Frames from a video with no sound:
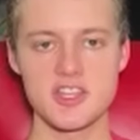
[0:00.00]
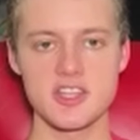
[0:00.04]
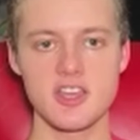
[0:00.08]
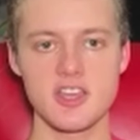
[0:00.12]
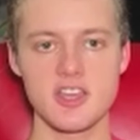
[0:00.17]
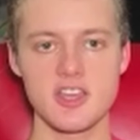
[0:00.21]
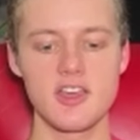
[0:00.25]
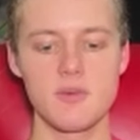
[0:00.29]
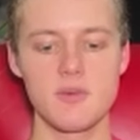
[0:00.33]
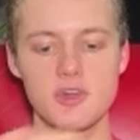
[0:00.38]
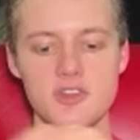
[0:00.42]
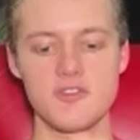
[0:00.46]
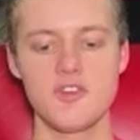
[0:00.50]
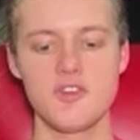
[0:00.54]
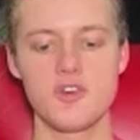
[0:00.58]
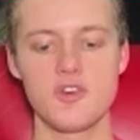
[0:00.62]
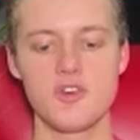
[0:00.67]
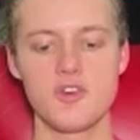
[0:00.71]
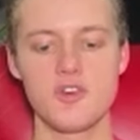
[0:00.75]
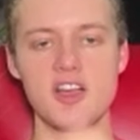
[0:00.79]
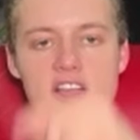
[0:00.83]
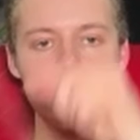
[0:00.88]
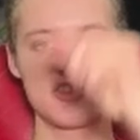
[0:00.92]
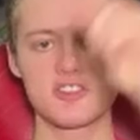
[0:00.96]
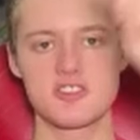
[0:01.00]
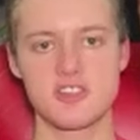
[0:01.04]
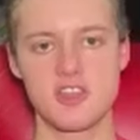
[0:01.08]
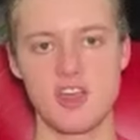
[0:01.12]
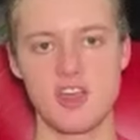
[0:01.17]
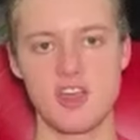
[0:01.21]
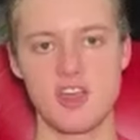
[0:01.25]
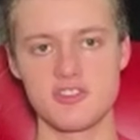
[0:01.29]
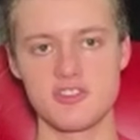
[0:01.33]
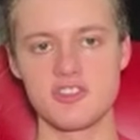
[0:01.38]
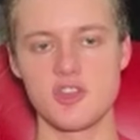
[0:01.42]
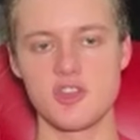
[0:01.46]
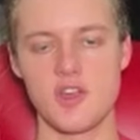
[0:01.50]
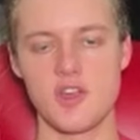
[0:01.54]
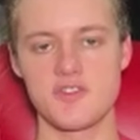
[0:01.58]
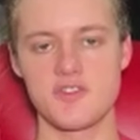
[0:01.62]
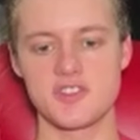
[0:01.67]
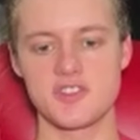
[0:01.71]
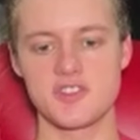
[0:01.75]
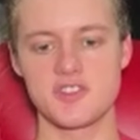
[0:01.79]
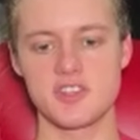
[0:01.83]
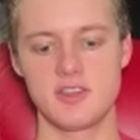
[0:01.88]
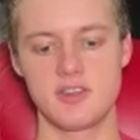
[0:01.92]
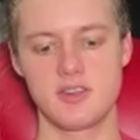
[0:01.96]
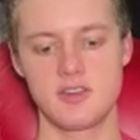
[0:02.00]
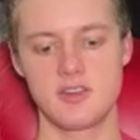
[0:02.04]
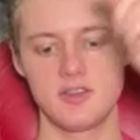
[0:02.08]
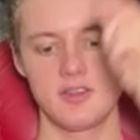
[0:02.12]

so, a guy, one of your guys, going to the UFC.